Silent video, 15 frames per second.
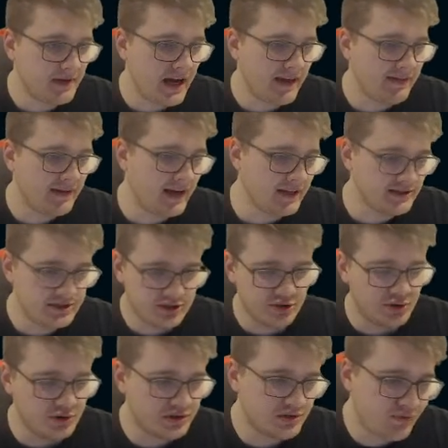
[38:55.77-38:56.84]
and then
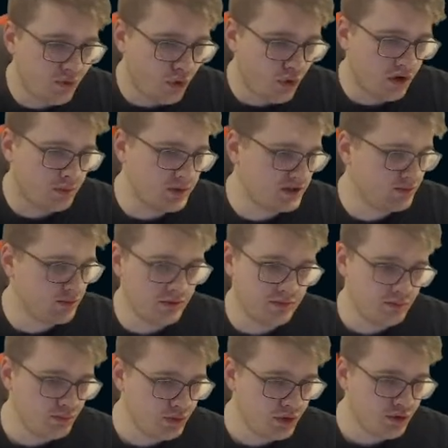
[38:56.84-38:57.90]
choose 4, which would
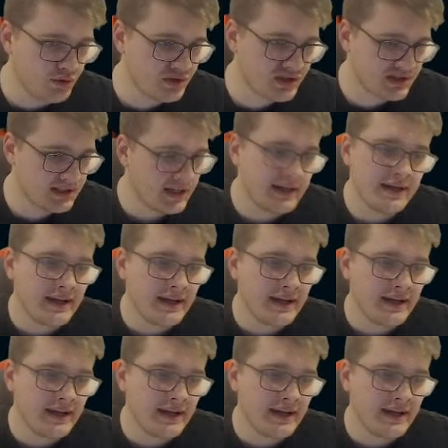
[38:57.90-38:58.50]
use